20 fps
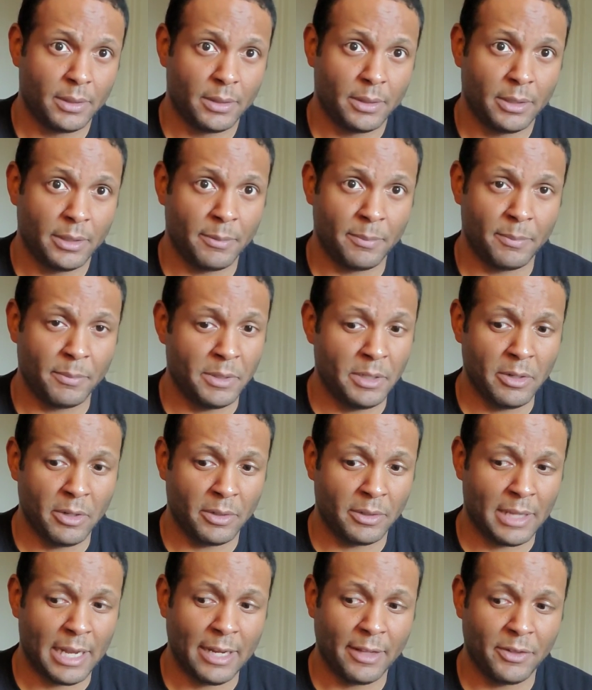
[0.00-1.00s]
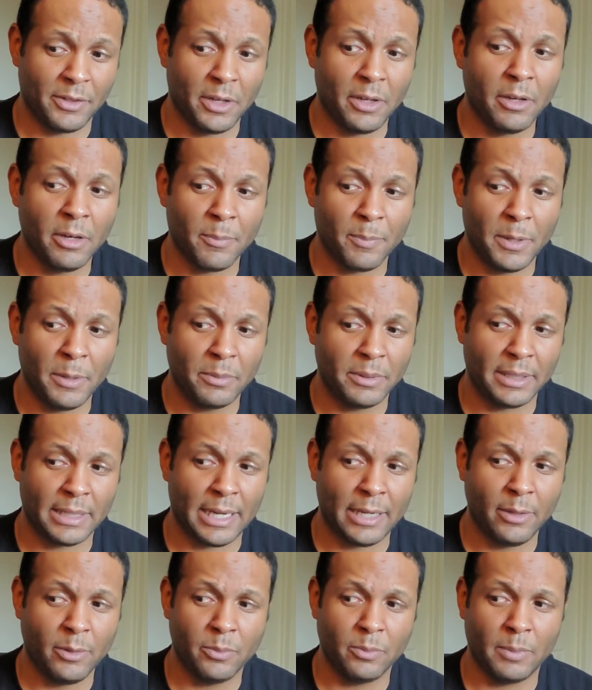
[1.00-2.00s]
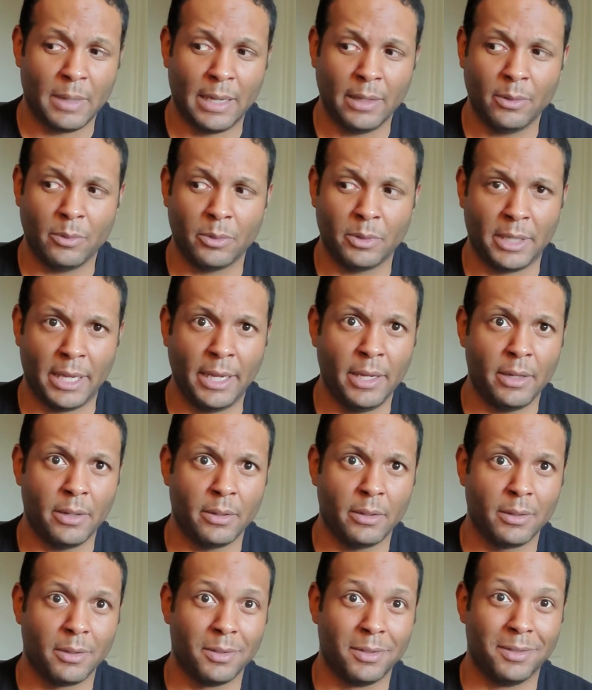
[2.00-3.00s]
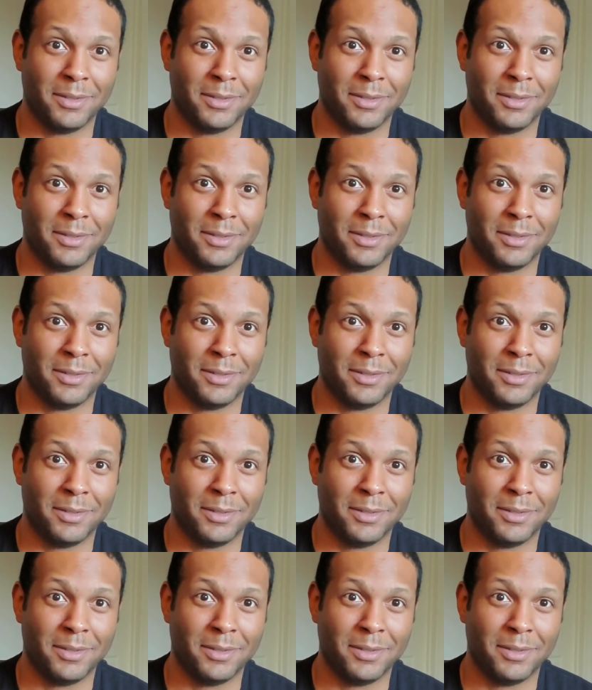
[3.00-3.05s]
And, a lot of younger people like, I don't care.